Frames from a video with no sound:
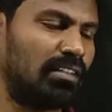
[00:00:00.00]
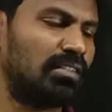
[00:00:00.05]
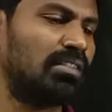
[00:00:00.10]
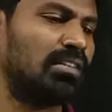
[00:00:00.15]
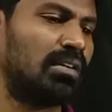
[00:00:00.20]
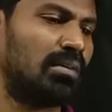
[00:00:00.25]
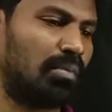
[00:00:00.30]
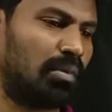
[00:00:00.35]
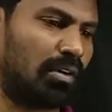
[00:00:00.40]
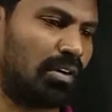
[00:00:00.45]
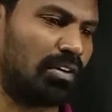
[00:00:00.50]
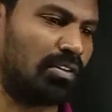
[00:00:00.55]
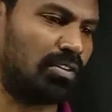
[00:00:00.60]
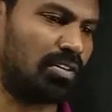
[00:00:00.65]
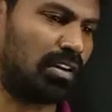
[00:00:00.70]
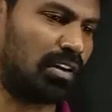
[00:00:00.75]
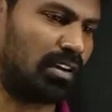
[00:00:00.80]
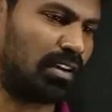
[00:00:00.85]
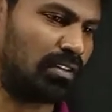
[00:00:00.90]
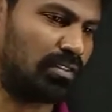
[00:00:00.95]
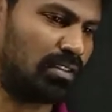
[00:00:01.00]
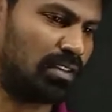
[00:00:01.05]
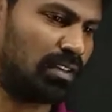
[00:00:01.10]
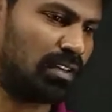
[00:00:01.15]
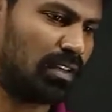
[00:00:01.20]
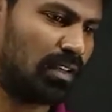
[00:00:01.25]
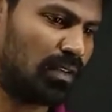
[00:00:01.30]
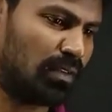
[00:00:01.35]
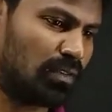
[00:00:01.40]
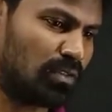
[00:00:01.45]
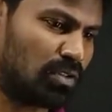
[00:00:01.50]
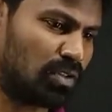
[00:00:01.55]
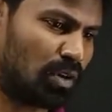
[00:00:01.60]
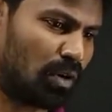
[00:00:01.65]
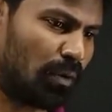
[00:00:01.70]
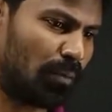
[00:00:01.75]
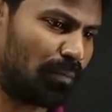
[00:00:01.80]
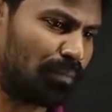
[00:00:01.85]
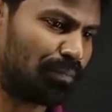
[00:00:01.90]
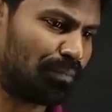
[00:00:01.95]
it as potential energy.
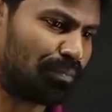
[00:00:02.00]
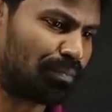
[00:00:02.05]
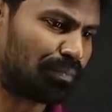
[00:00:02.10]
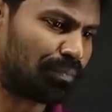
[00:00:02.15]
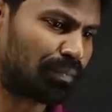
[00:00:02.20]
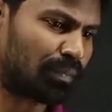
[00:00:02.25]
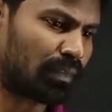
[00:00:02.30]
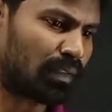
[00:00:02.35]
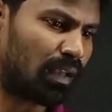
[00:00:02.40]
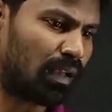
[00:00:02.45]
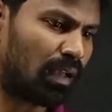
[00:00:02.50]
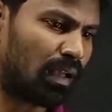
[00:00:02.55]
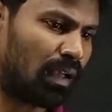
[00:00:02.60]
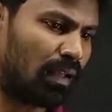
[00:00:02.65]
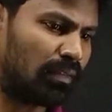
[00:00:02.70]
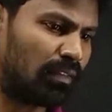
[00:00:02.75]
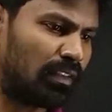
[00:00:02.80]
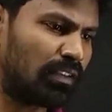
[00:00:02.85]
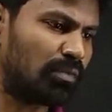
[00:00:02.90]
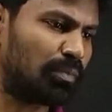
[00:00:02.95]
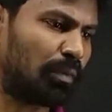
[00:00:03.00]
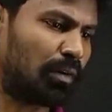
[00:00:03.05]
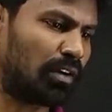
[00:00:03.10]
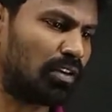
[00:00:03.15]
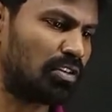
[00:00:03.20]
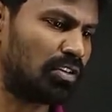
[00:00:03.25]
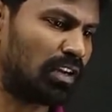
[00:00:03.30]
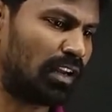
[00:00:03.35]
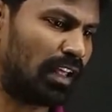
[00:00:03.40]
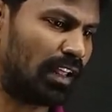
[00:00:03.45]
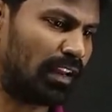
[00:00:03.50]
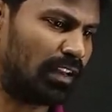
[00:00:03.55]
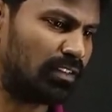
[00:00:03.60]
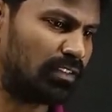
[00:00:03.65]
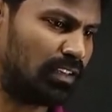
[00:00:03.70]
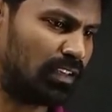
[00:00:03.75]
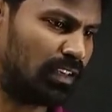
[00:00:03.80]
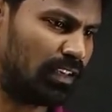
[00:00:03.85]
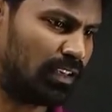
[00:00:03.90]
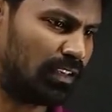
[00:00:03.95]
So this potential
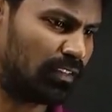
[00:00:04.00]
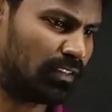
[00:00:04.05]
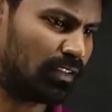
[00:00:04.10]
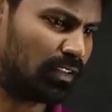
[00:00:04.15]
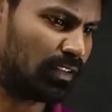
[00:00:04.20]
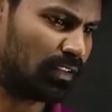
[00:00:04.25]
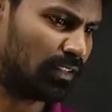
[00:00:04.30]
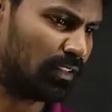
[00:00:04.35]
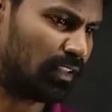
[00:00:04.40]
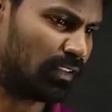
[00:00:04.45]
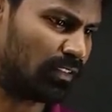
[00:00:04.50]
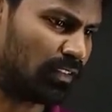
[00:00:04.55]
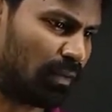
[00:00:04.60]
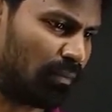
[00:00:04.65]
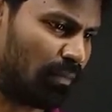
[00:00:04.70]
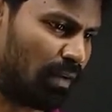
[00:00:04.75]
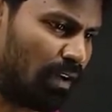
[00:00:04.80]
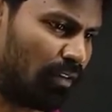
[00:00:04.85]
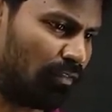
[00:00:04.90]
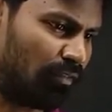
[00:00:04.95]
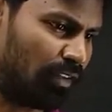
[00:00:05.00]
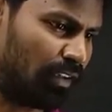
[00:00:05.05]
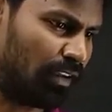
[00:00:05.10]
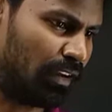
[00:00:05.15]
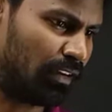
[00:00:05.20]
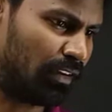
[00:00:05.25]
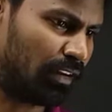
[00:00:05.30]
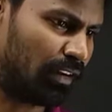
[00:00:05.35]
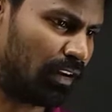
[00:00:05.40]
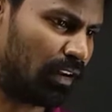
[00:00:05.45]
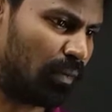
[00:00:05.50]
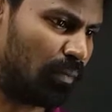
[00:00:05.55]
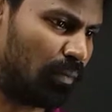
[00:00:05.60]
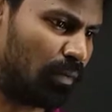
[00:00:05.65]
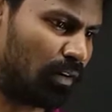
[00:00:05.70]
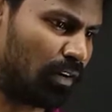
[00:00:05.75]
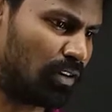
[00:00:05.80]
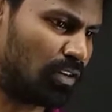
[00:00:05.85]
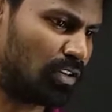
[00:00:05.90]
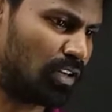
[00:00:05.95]
energy is the sum of internal
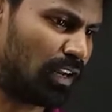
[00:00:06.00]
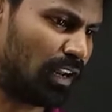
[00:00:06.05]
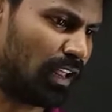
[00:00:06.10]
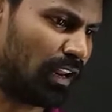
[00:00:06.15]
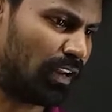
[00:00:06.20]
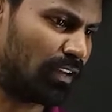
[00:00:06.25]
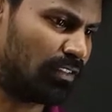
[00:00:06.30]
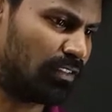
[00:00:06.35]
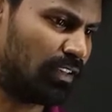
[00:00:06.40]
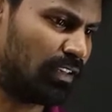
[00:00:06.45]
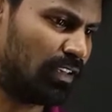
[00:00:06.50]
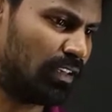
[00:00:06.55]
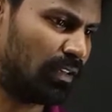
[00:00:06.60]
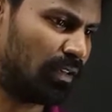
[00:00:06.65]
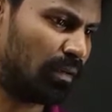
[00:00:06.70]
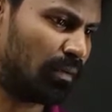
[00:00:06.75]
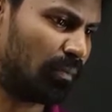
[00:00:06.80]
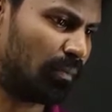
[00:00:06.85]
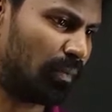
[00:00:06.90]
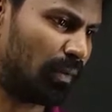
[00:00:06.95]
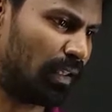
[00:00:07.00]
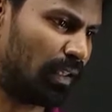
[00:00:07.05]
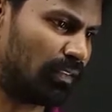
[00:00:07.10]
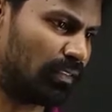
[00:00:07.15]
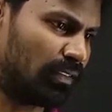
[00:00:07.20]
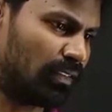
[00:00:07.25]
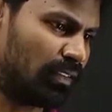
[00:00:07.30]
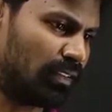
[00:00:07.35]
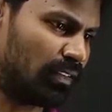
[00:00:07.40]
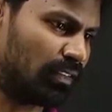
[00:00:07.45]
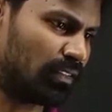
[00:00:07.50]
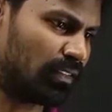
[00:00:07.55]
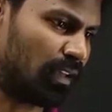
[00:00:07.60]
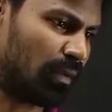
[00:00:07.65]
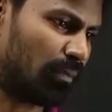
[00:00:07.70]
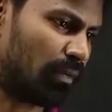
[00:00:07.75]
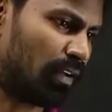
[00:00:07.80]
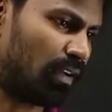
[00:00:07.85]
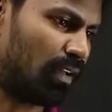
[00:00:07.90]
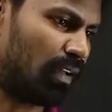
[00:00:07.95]
potential energy plus
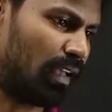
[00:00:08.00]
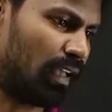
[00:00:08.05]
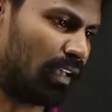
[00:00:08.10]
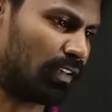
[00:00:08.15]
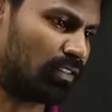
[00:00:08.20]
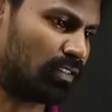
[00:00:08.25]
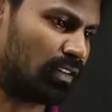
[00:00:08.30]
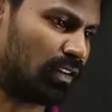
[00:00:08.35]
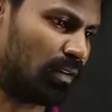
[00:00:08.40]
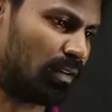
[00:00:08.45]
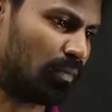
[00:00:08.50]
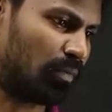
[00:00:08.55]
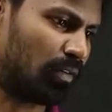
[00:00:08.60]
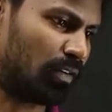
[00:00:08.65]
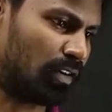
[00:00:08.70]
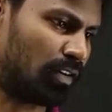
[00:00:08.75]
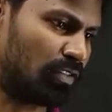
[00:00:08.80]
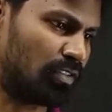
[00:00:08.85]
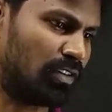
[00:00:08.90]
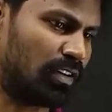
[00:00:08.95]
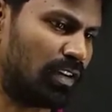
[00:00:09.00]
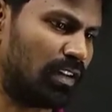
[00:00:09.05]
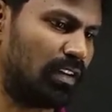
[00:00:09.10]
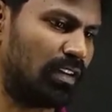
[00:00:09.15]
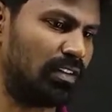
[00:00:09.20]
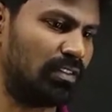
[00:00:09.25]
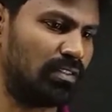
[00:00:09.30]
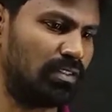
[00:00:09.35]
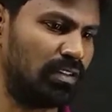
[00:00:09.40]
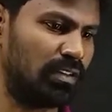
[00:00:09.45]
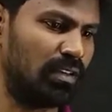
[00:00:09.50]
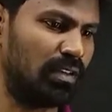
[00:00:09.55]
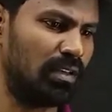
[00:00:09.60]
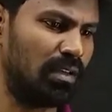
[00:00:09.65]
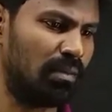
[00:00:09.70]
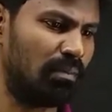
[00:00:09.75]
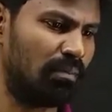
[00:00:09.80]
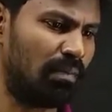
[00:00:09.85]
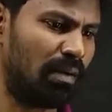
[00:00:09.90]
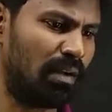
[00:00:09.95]
some external potential energy.
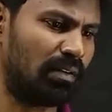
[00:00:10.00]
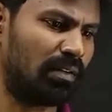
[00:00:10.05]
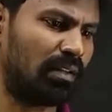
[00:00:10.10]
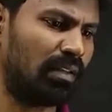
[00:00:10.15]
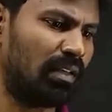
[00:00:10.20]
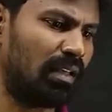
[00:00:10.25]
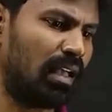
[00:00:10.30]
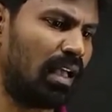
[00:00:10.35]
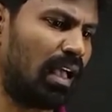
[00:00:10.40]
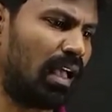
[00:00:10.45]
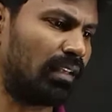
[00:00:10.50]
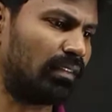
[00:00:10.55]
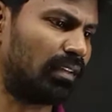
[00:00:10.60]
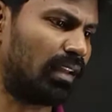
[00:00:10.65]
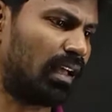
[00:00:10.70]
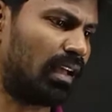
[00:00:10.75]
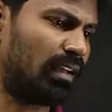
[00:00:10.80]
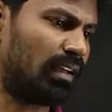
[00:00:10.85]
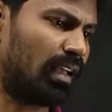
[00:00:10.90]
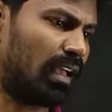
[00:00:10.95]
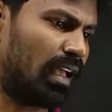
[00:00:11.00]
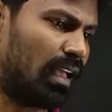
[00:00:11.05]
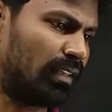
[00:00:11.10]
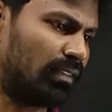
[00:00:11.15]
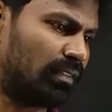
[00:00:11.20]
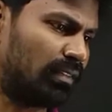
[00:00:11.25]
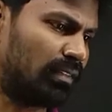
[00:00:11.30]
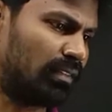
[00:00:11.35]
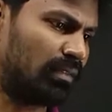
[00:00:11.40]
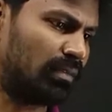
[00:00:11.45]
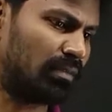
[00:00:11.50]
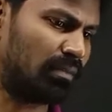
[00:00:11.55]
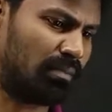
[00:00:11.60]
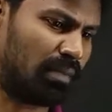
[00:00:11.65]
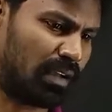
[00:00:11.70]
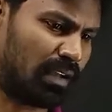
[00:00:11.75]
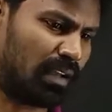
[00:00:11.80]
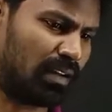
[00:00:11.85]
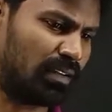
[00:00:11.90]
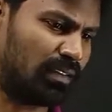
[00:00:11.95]
But as long as
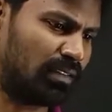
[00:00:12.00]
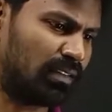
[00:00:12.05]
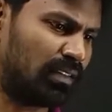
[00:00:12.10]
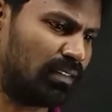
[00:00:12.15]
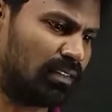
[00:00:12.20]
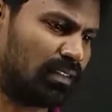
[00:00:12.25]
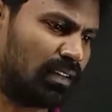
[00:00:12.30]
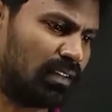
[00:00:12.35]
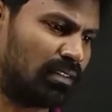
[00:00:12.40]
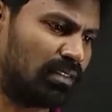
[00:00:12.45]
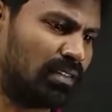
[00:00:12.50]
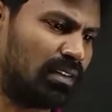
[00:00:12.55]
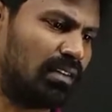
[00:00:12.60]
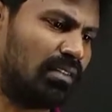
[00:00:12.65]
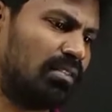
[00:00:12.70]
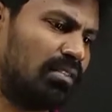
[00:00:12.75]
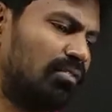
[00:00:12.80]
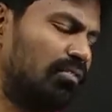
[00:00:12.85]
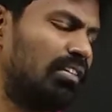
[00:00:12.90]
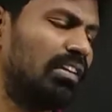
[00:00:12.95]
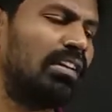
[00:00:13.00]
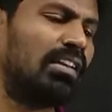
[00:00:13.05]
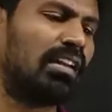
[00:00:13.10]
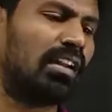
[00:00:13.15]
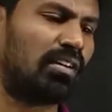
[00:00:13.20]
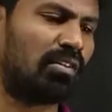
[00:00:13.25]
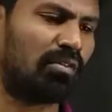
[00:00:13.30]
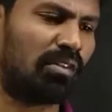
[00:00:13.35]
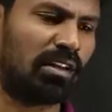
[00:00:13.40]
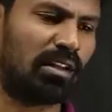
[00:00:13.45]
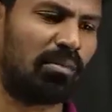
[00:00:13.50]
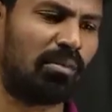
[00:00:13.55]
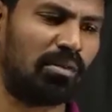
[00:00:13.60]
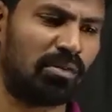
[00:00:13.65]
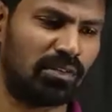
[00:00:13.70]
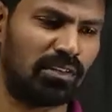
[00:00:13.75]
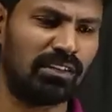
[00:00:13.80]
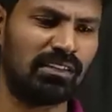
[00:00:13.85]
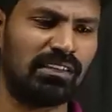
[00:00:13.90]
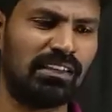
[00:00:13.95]
mechanics is concerned, we need not to worry
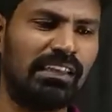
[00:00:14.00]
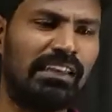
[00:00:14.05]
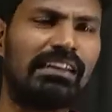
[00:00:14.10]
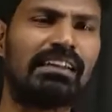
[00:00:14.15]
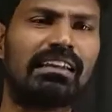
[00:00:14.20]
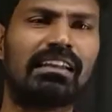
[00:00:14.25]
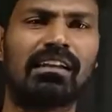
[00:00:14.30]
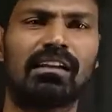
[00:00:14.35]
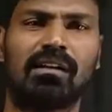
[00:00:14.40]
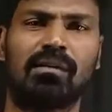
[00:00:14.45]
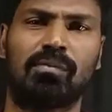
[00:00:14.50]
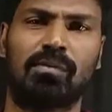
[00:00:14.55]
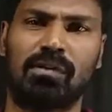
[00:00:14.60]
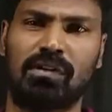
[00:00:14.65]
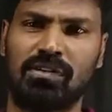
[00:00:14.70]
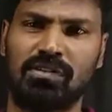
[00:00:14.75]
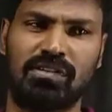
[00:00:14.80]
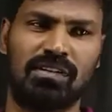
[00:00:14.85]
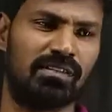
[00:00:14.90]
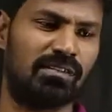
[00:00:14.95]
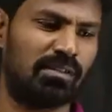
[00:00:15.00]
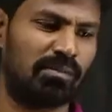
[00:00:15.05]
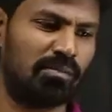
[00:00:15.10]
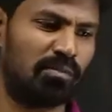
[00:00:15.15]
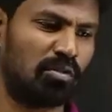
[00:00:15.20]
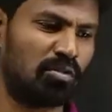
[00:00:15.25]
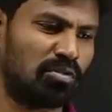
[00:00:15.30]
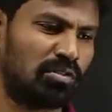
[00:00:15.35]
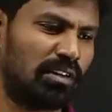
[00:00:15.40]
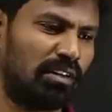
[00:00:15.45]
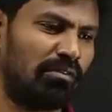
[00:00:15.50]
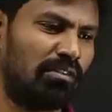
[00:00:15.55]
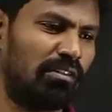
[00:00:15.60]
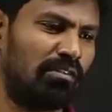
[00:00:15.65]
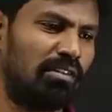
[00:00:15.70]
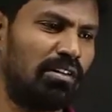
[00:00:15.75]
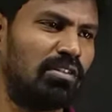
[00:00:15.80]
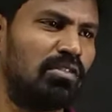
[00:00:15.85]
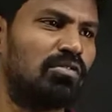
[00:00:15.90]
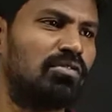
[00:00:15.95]
about this internal potential energy. Mostly
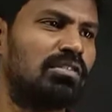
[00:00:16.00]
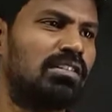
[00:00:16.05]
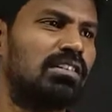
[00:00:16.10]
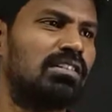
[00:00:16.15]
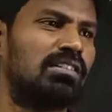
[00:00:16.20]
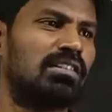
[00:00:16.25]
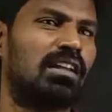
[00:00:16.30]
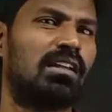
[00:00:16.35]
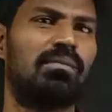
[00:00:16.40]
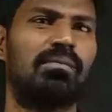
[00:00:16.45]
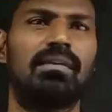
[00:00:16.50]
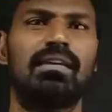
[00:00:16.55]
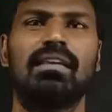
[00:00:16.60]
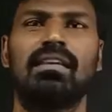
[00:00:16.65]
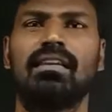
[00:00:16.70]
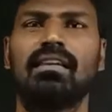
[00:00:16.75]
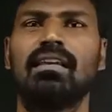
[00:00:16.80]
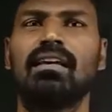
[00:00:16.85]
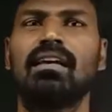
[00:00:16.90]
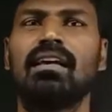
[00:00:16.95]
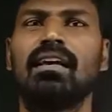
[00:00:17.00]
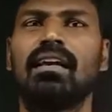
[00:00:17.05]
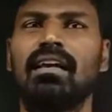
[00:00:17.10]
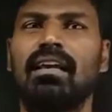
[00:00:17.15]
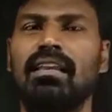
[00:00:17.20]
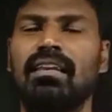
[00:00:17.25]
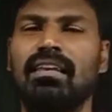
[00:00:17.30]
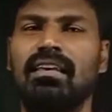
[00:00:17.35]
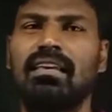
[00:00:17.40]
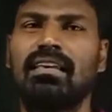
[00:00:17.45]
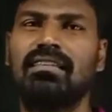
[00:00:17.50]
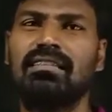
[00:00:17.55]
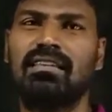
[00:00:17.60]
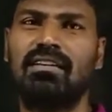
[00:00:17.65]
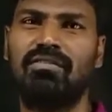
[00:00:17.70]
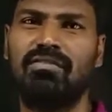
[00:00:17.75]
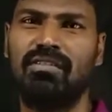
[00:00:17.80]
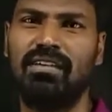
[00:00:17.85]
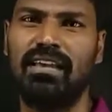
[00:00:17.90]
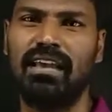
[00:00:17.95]
we will use this term in the
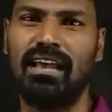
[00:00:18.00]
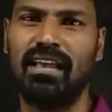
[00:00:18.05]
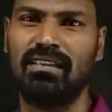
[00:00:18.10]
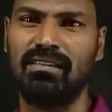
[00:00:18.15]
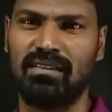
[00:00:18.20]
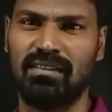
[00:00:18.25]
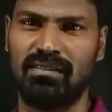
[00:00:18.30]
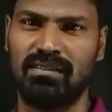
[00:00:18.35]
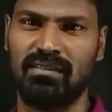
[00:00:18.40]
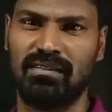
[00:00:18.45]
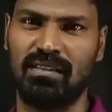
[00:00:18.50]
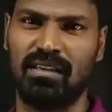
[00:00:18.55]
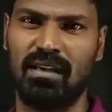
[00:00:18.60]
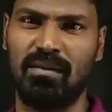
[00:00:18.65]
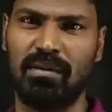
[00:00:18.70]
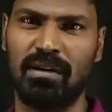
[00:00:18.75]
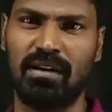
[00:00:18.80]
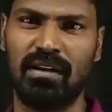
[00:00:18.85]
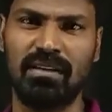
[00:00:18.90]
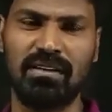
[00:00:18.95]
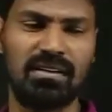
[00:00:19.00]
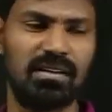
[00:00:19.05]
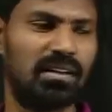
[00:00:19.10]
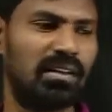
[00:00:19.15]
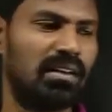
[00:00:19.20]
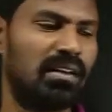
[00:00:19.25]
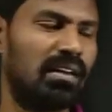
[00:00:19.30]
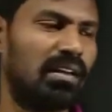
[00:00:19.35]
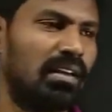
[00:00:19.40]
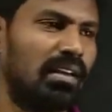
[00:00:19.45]
case of gases. Am I right?